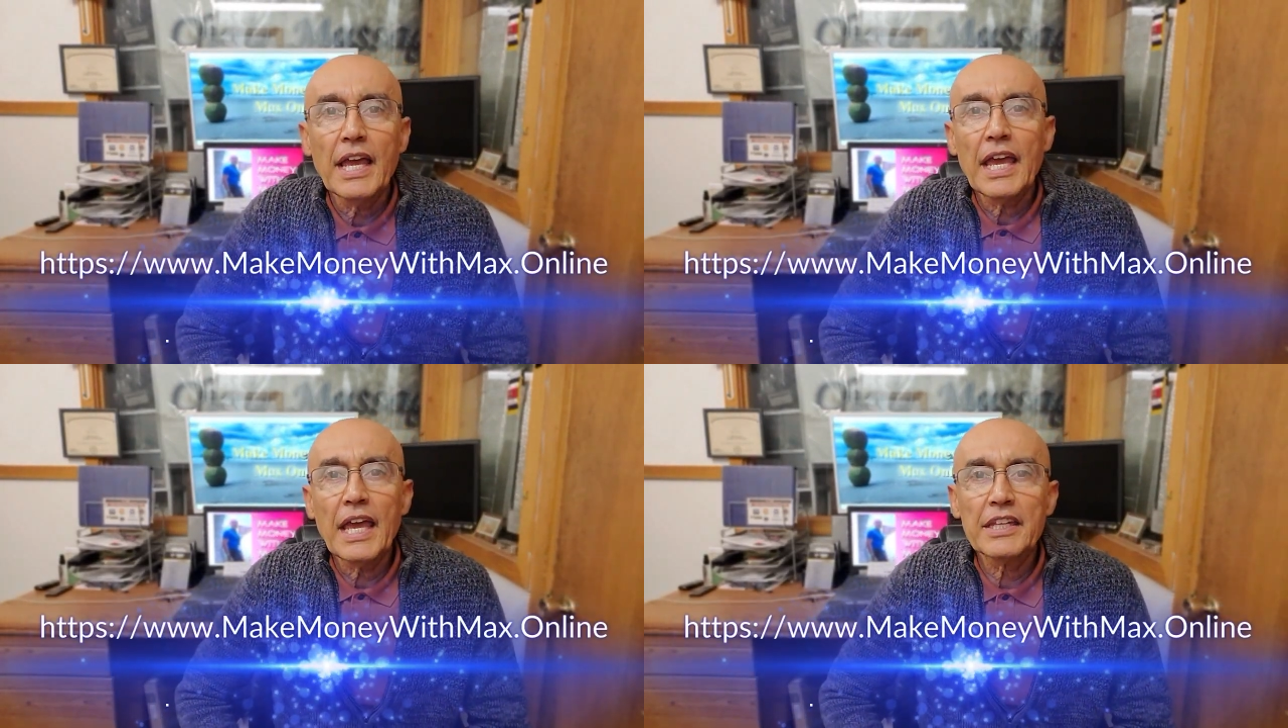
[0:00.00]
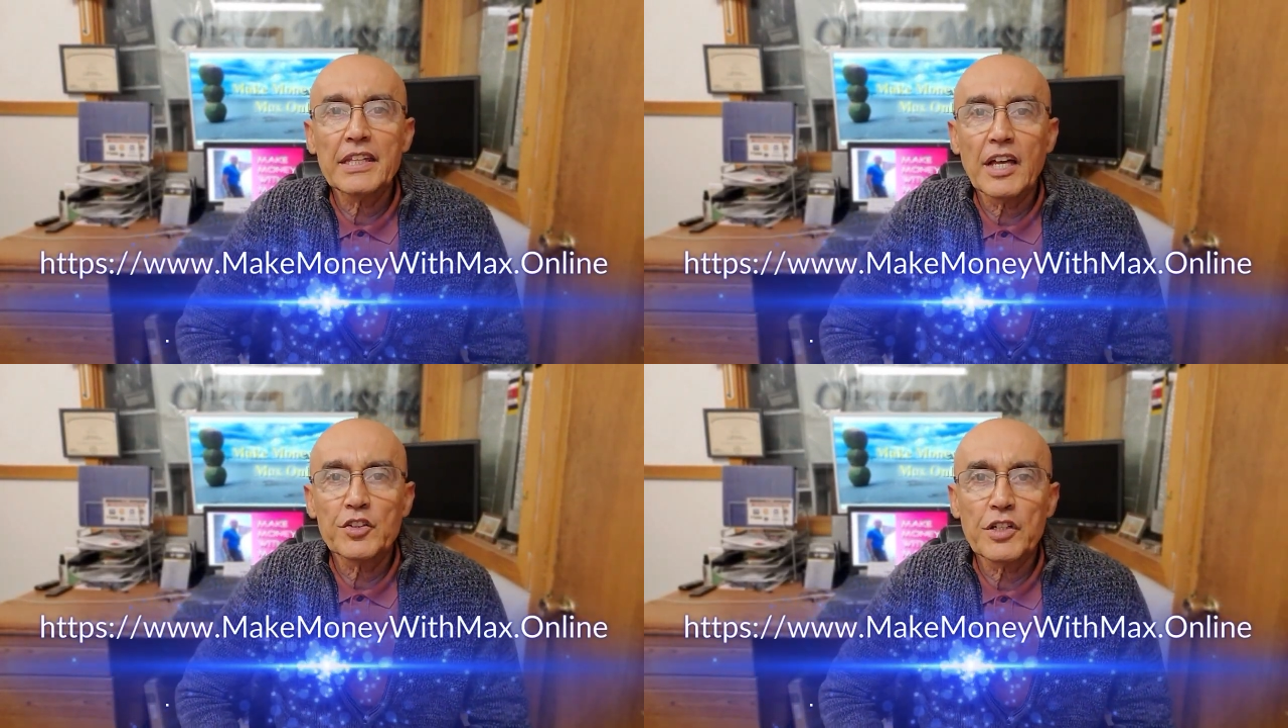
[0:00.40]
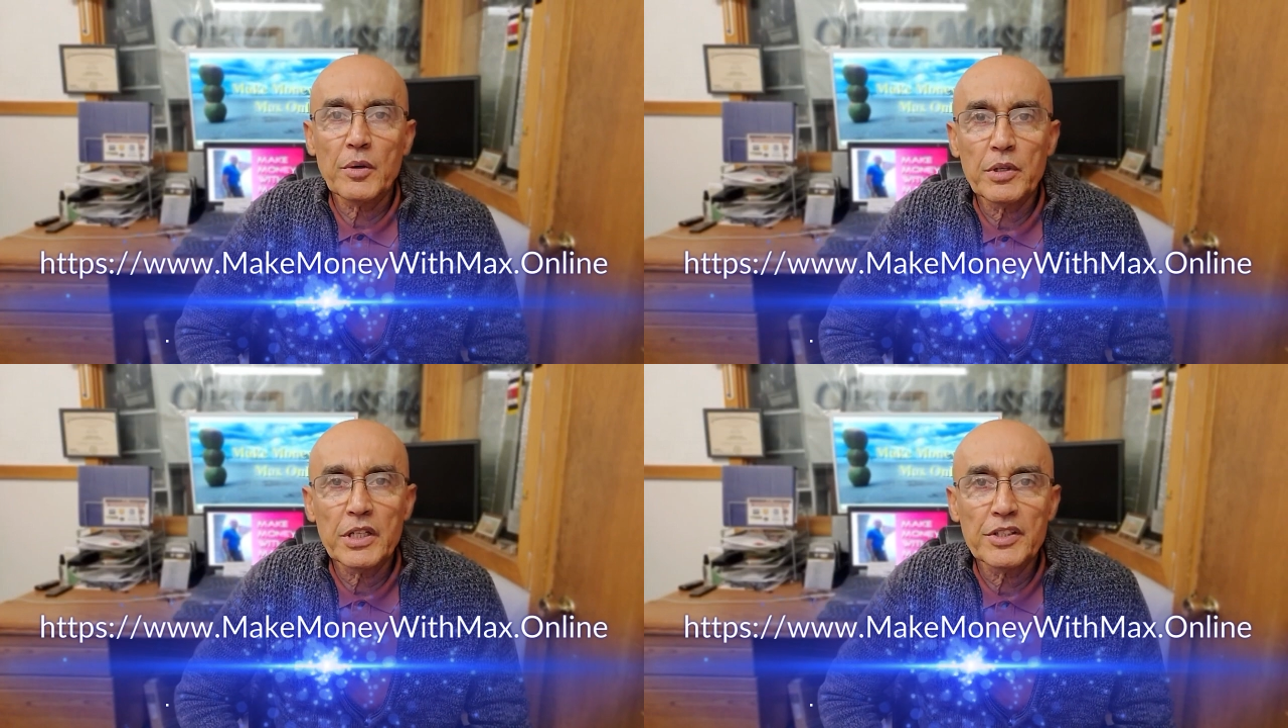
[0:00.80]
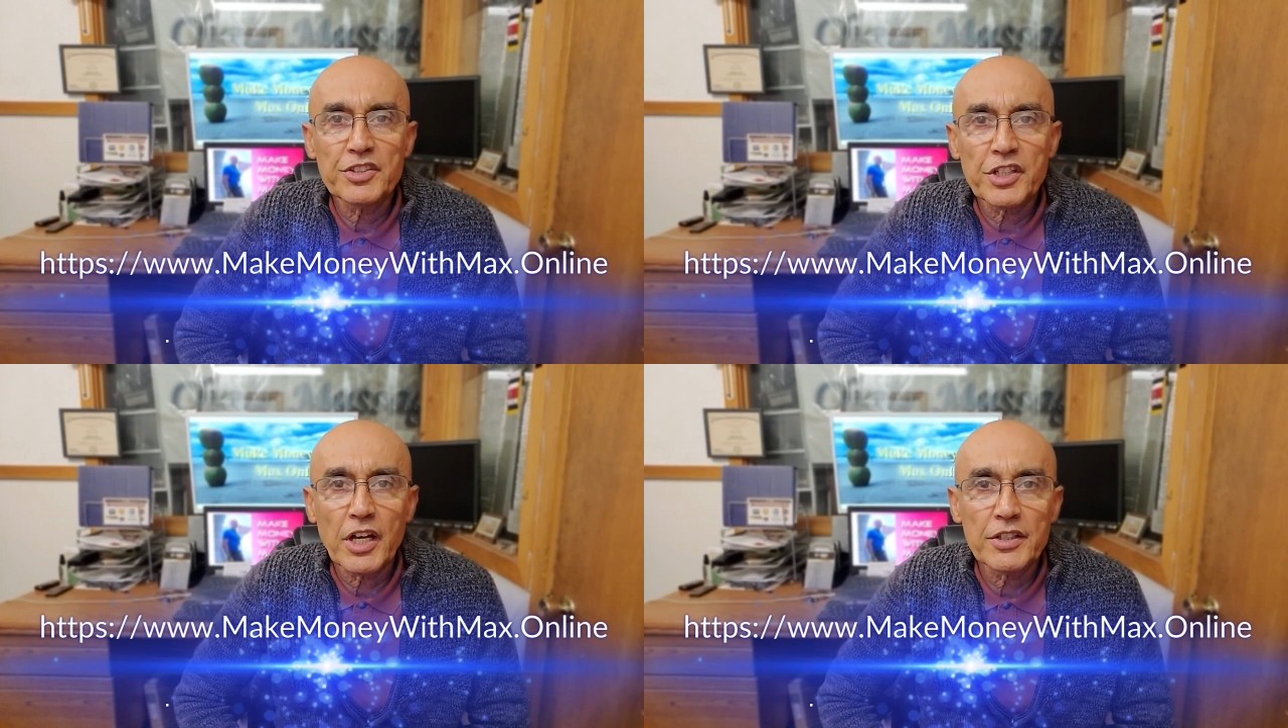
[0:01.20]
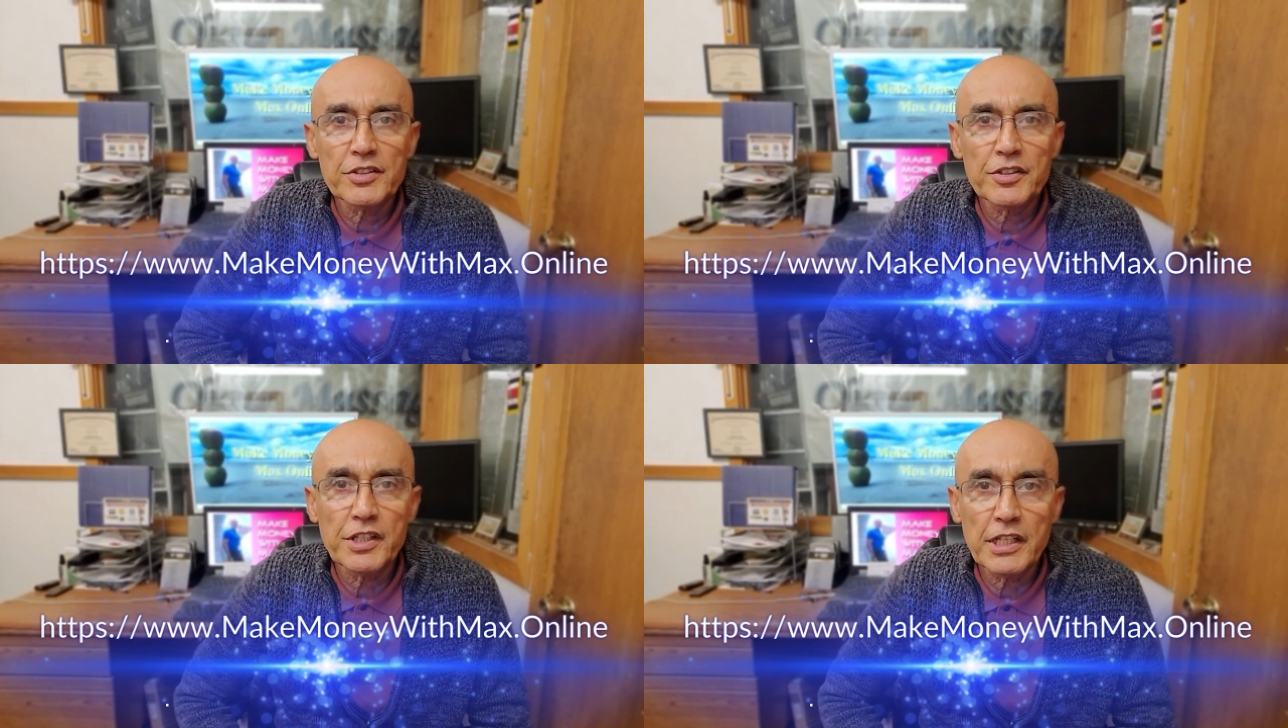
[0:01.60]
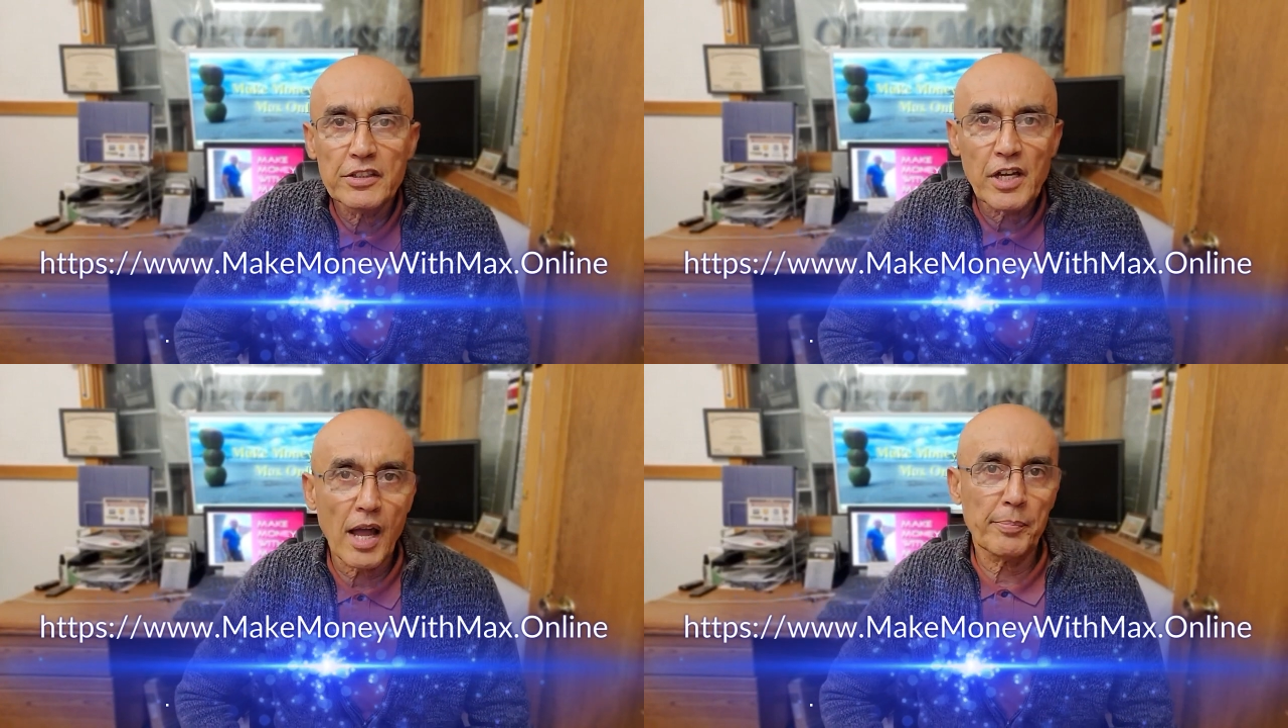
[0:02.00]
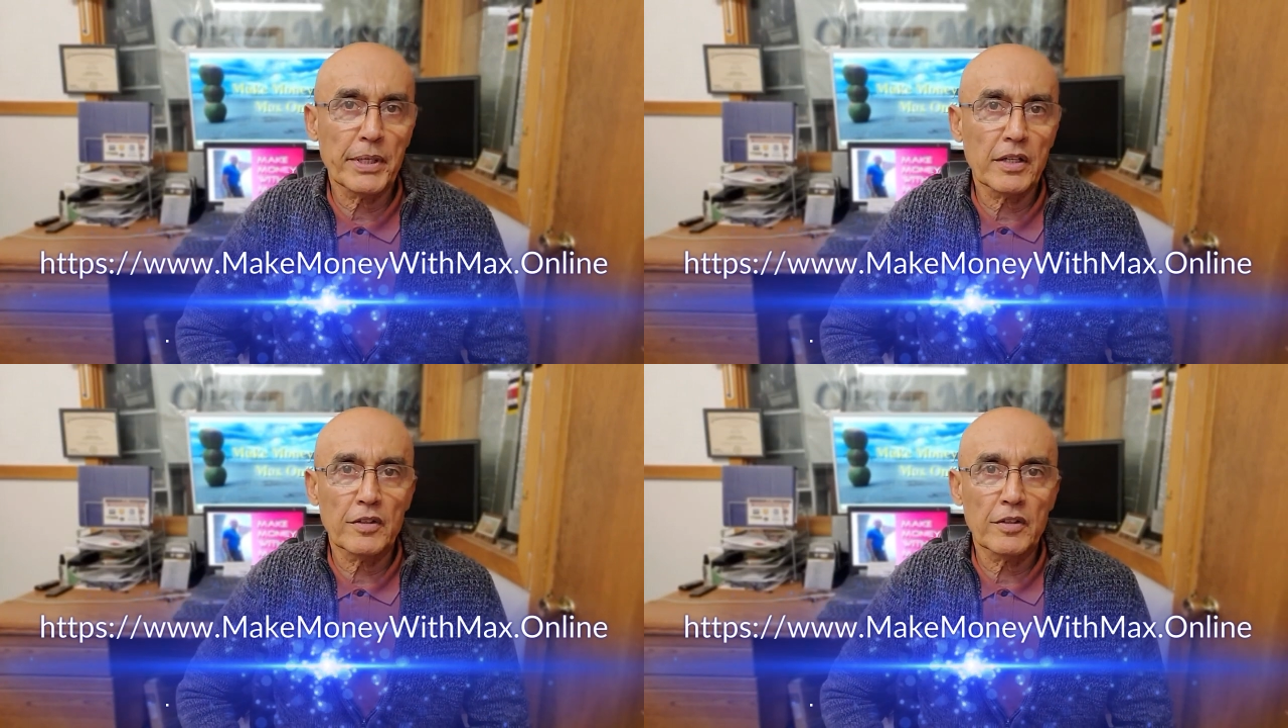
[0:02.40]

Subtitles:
And today we're going to discuss the topic